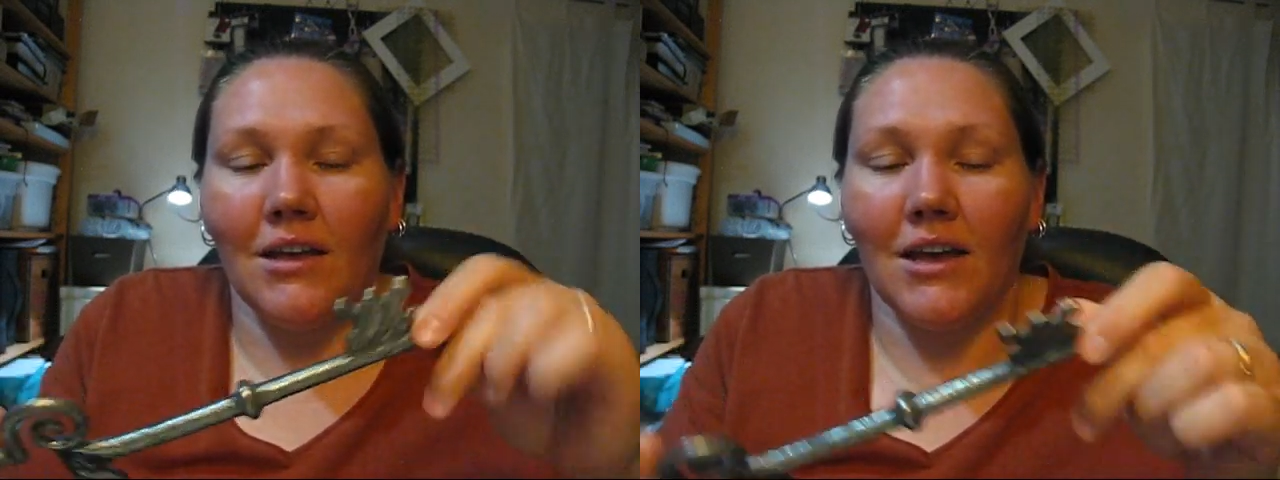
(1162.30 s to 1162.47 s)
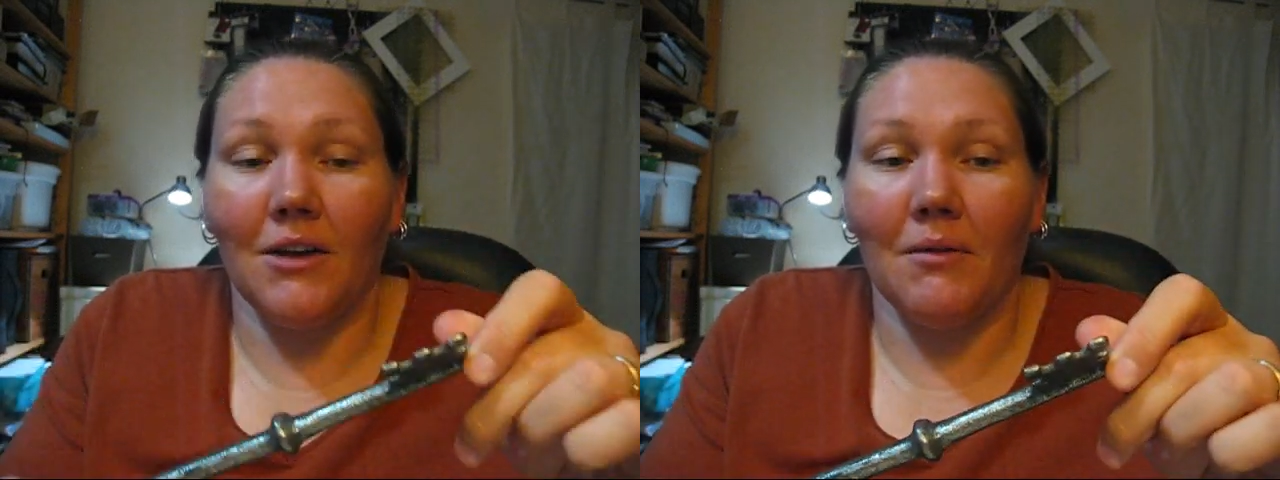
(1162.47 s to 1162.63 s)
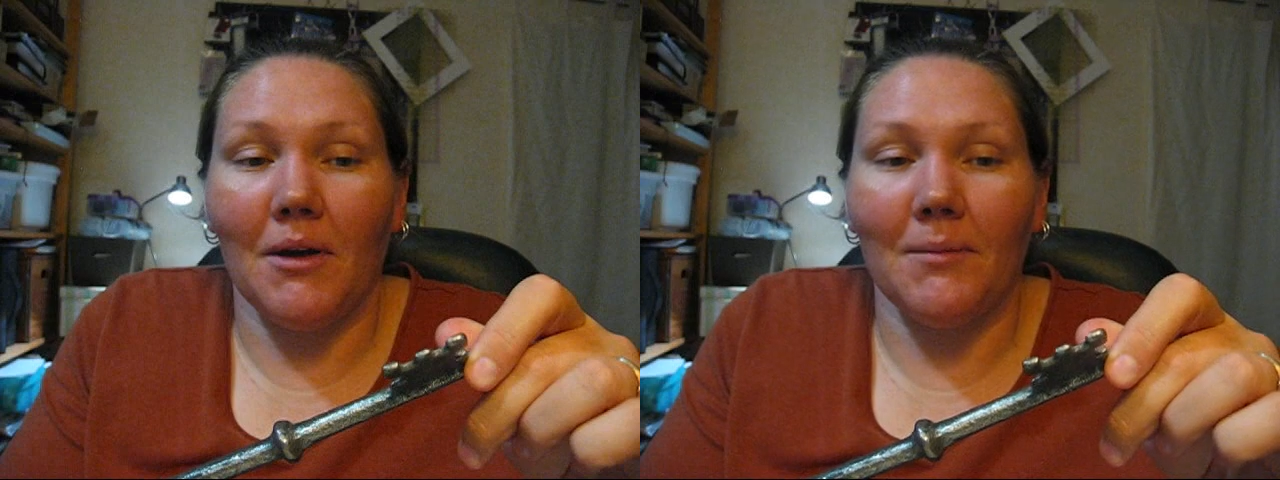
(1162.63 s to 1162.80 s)

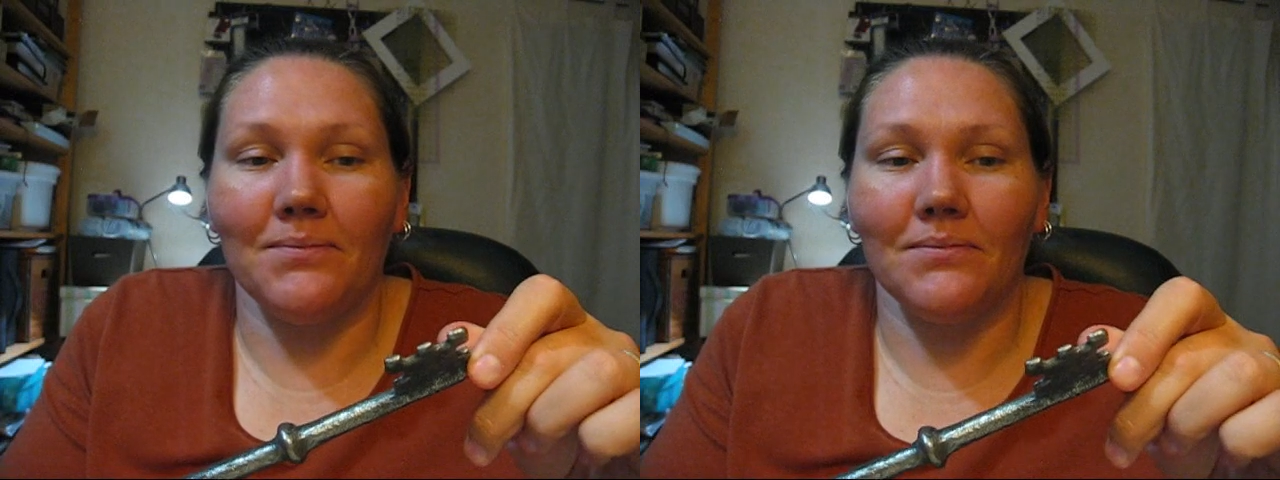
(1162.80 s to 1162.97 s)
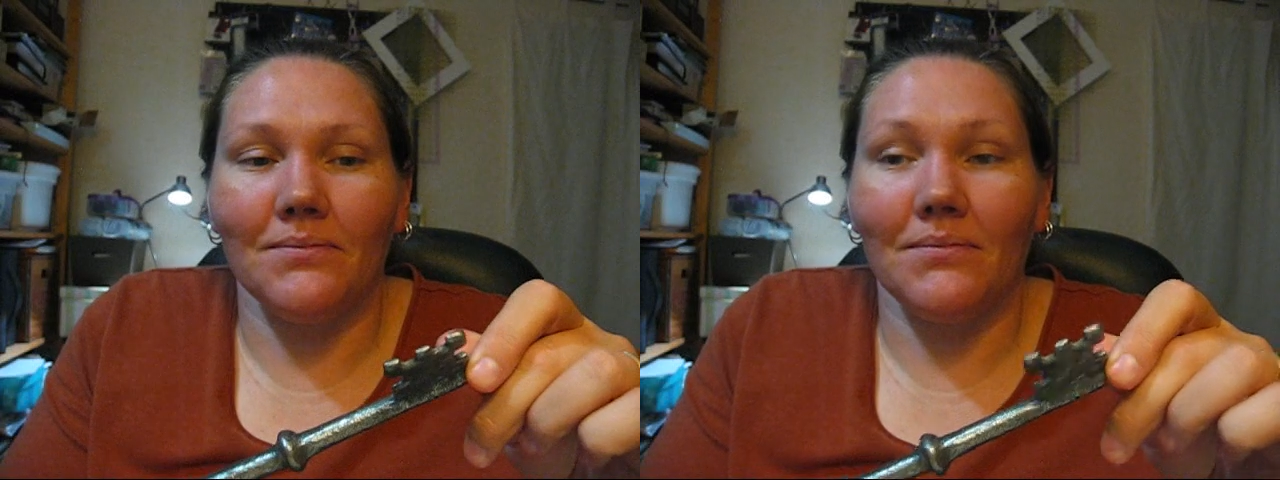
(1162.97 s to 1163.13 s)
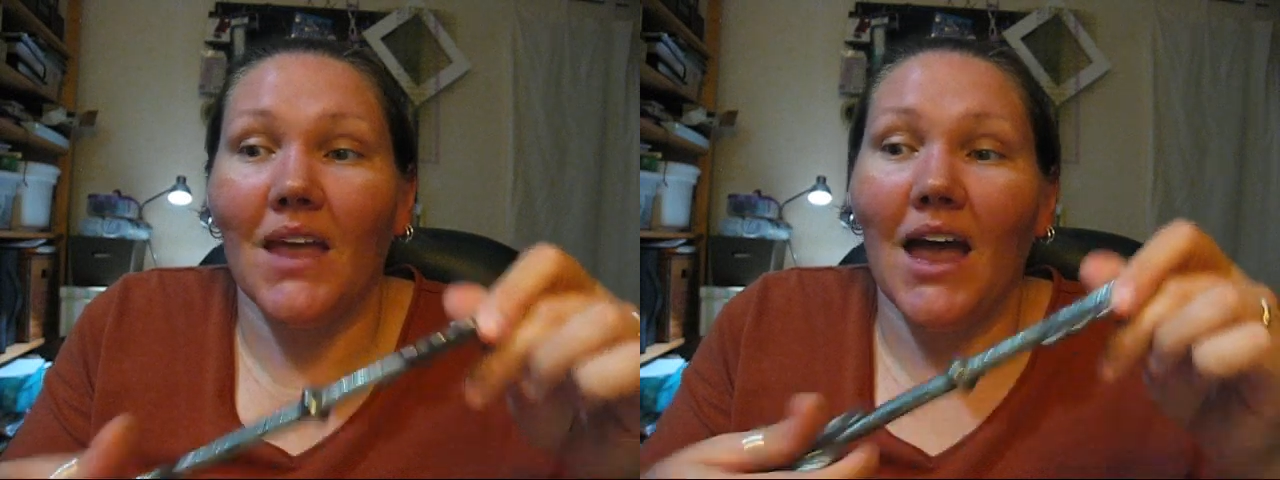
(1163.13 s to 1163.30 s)
Anyway,
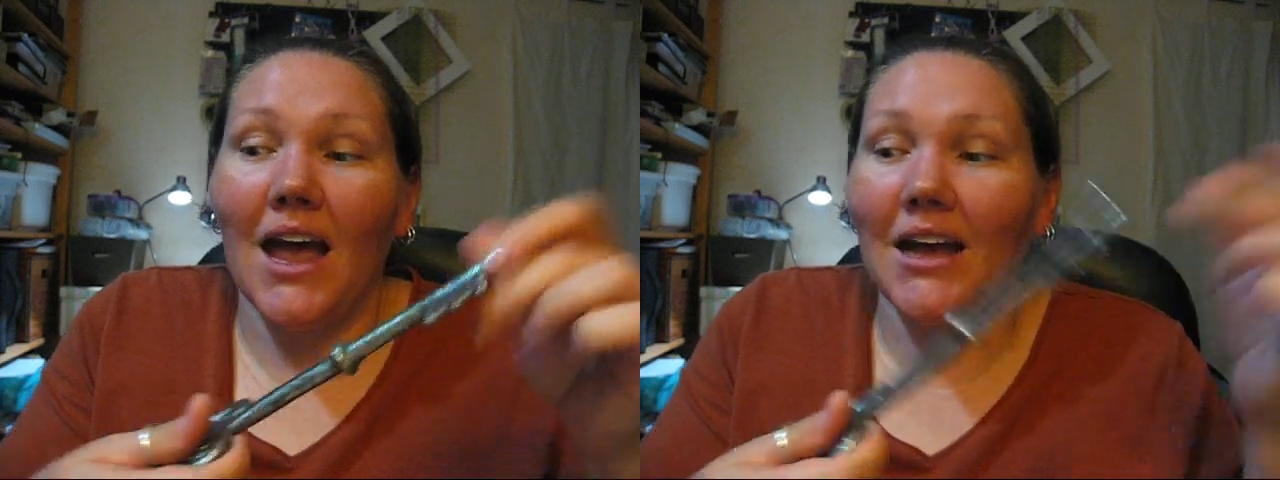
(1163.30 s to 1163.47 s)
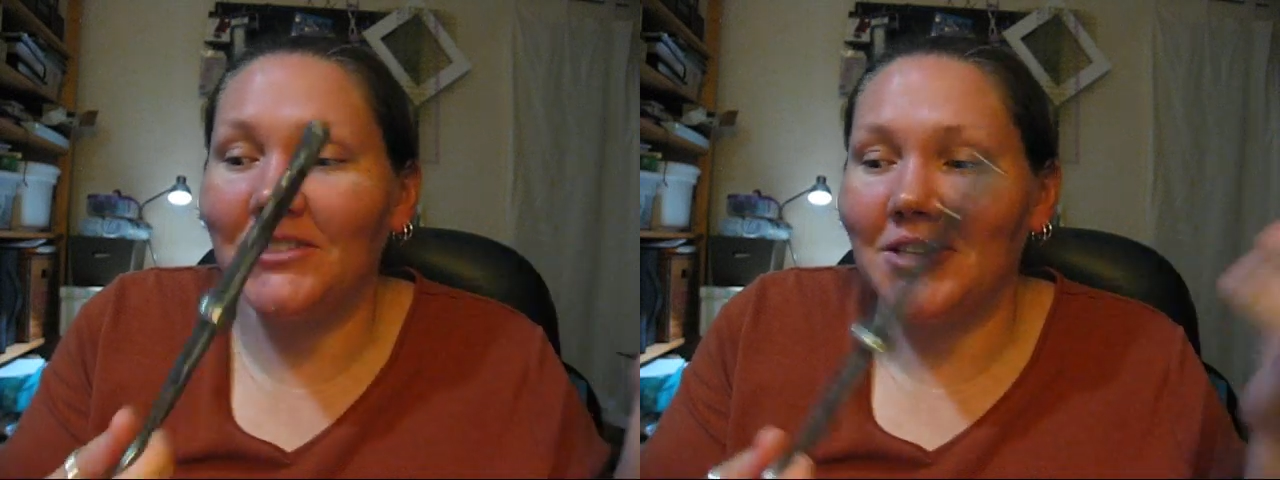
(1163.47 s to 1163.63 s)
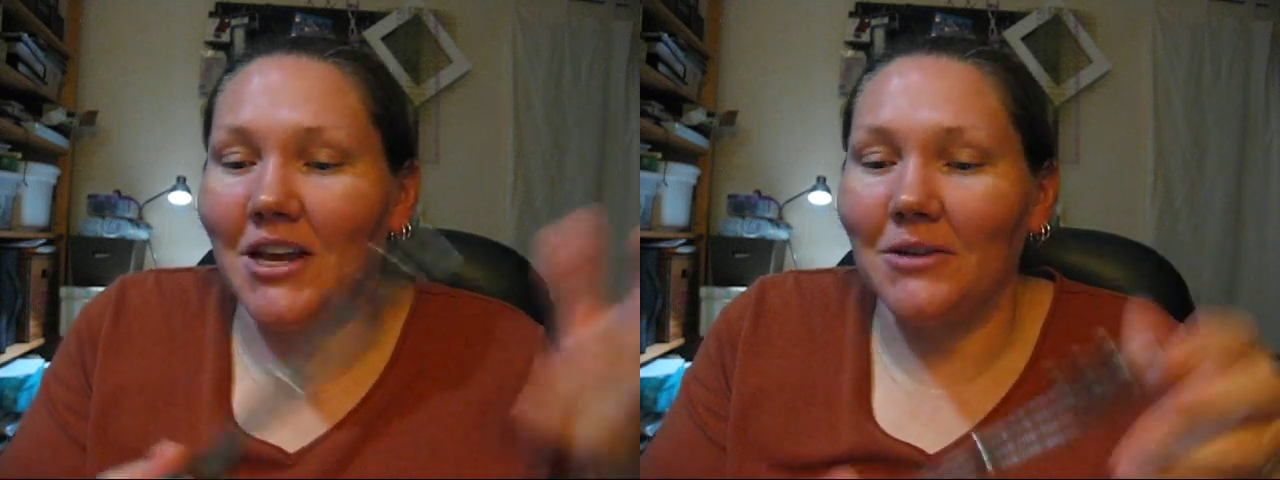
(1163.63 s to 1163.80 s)
I
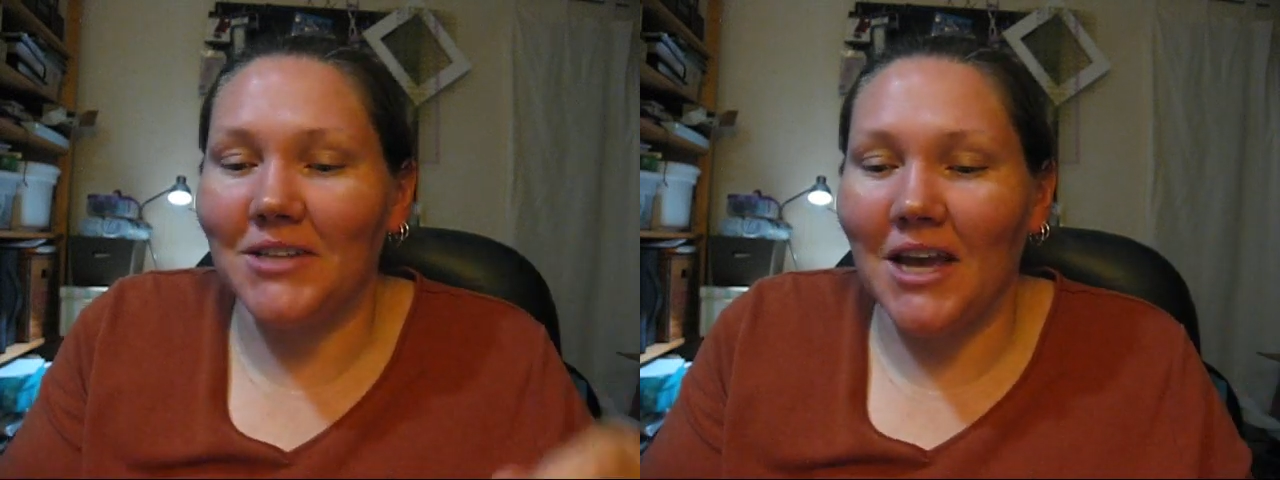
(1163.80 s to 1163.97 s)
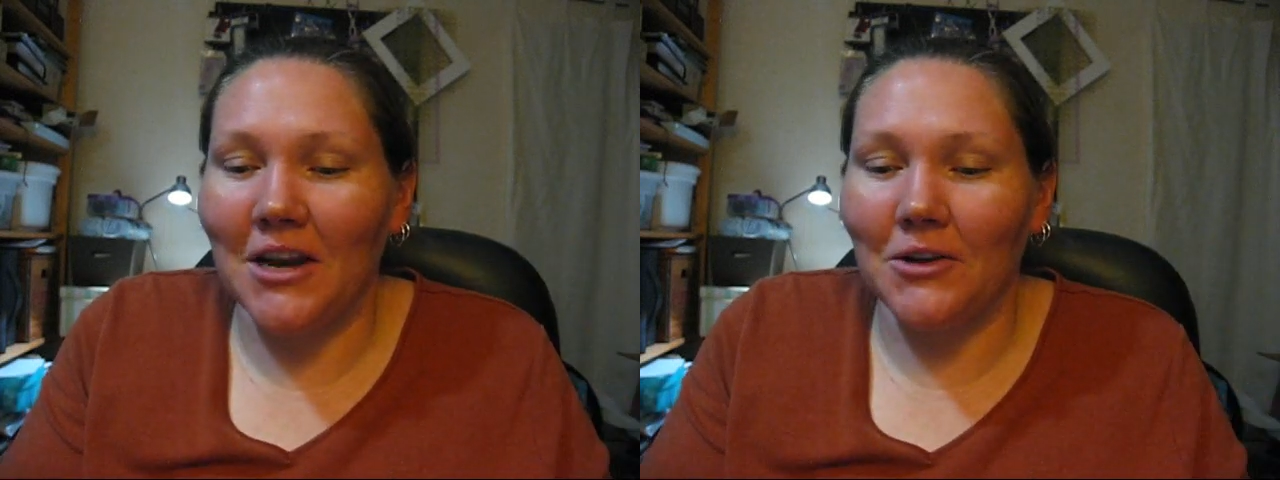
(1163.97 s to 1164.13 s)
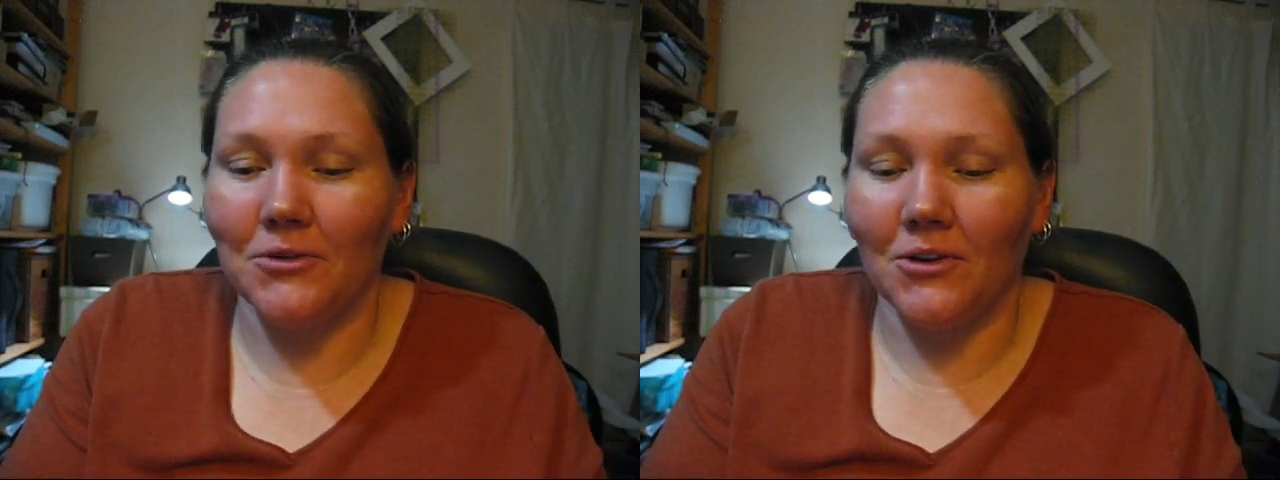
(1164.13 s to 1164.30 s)
just thought it was
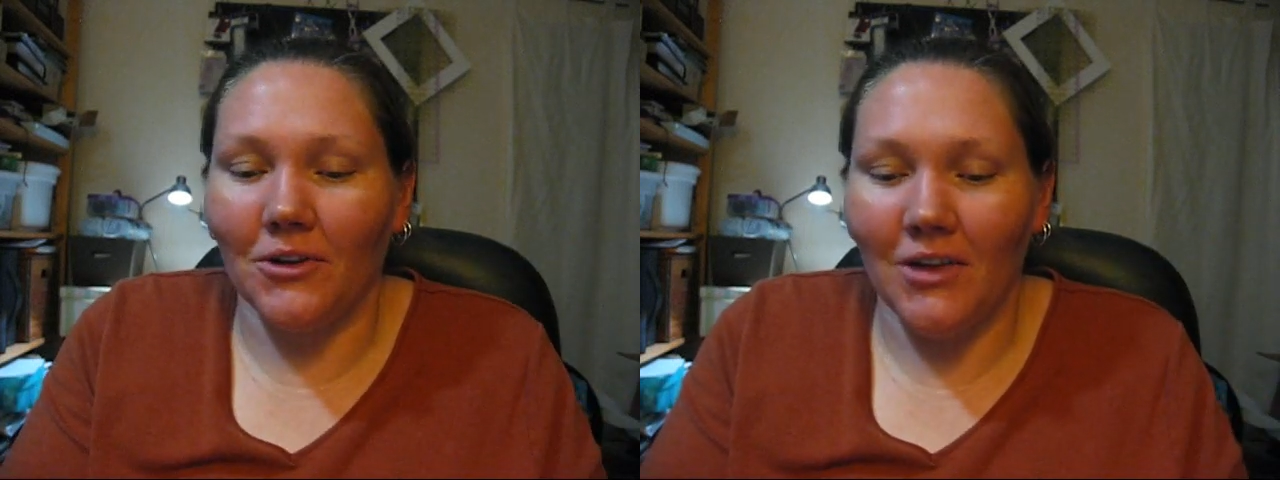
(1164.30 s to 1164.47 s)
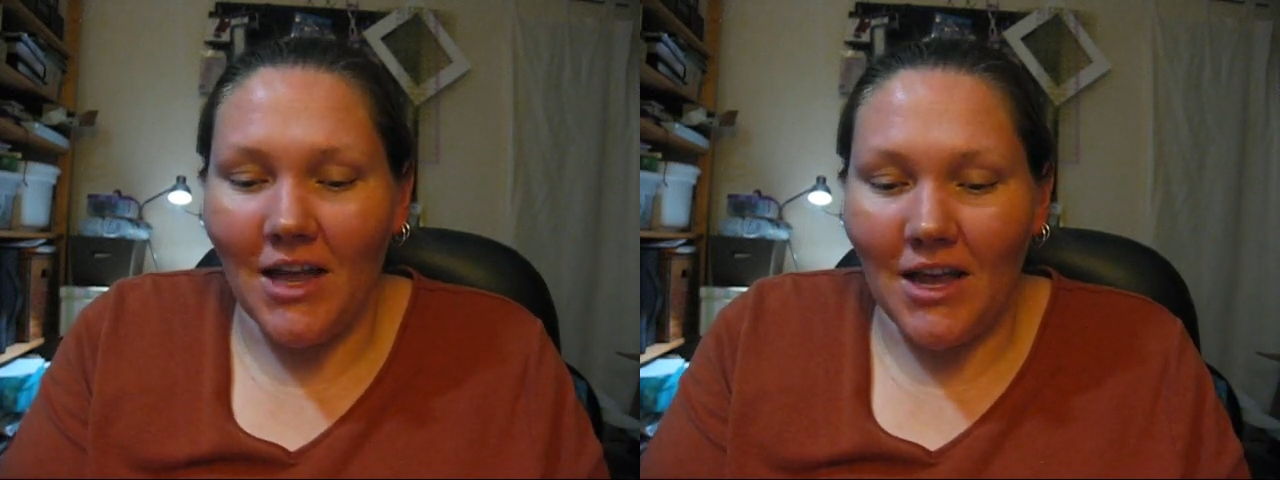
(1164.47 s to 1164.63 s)
kind of cool.